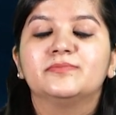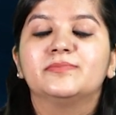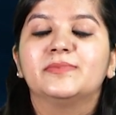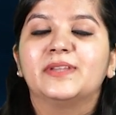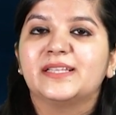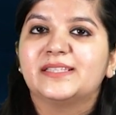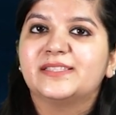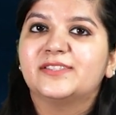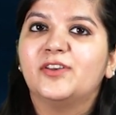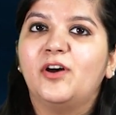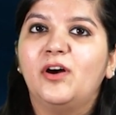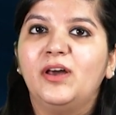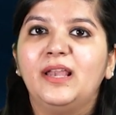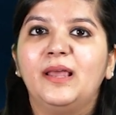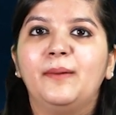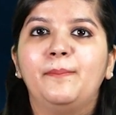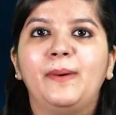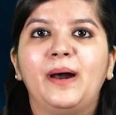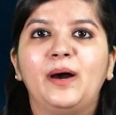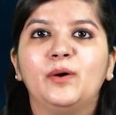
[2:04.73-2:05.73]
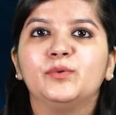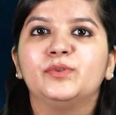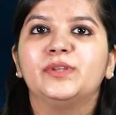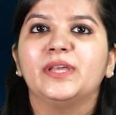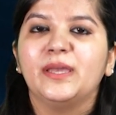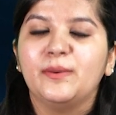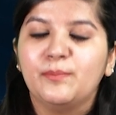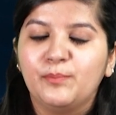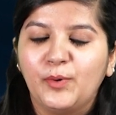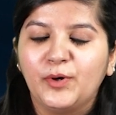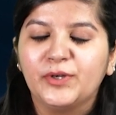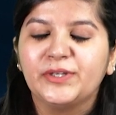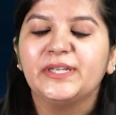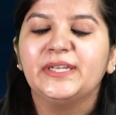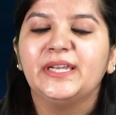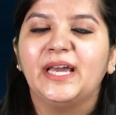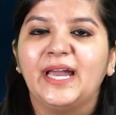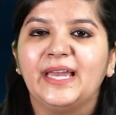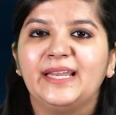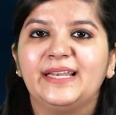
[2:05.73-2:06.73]
That's all about the
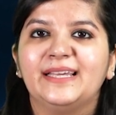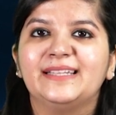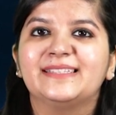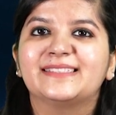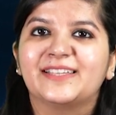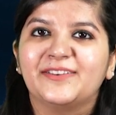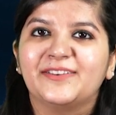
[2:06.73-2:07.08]
important highlights